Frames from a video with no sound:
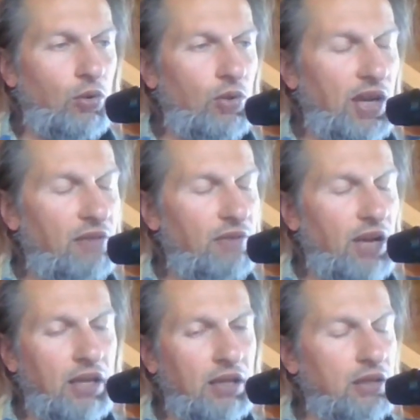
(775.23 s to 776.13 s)
have
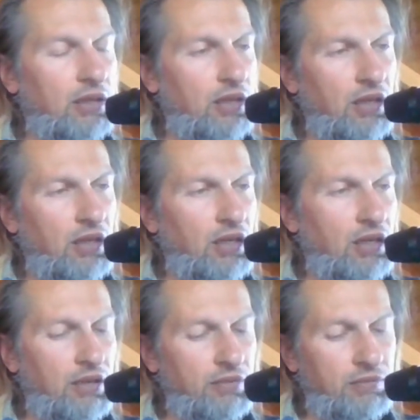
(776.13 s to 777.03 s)
like a
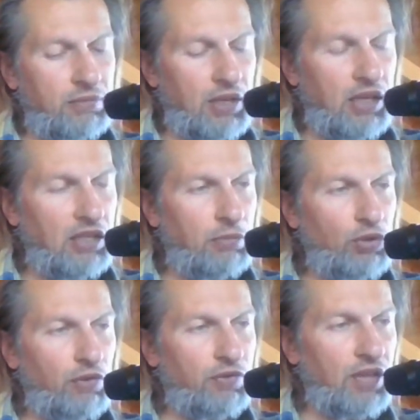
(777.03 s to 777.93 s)
little
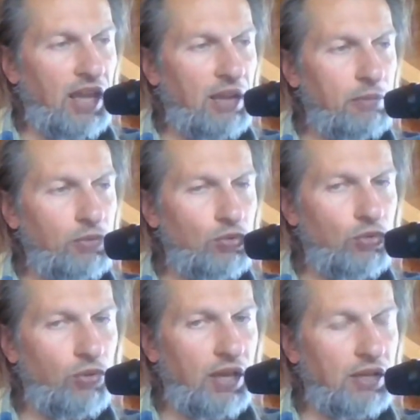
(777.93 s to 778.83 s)
bit of time to
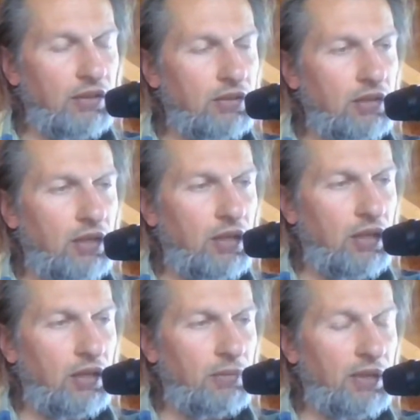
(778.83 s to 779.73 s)
do that,
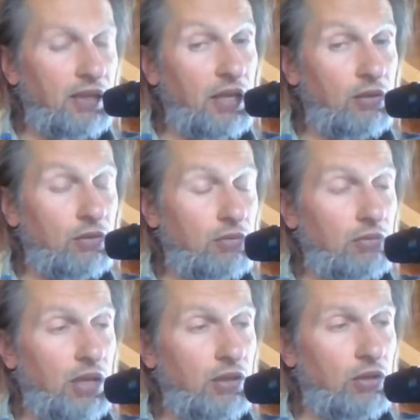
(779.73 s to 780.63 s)
but then
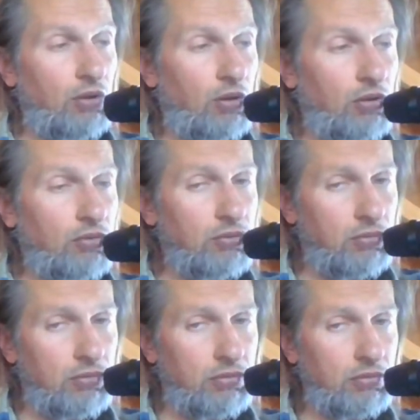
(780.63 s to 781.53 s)
at your own
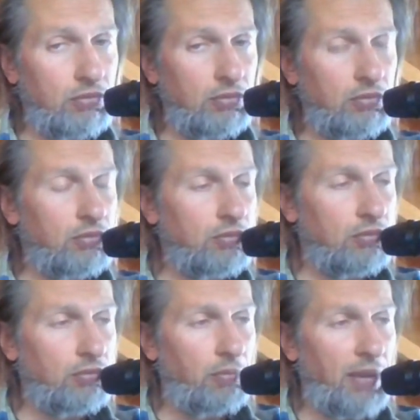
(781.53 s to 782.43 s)

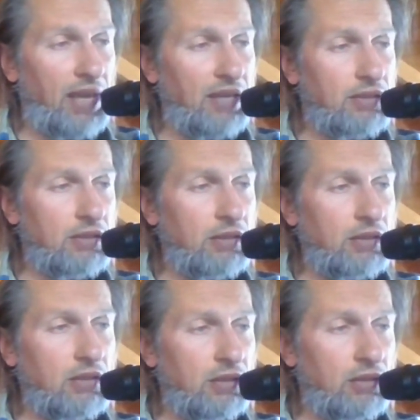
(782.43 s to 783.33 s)
pace
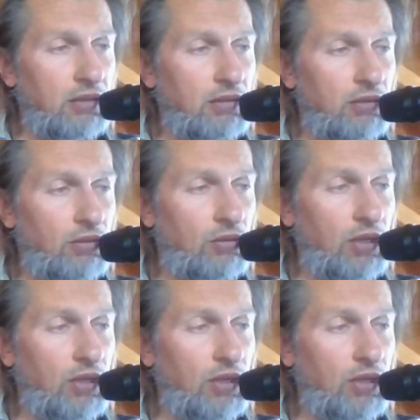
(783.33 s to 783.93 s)
you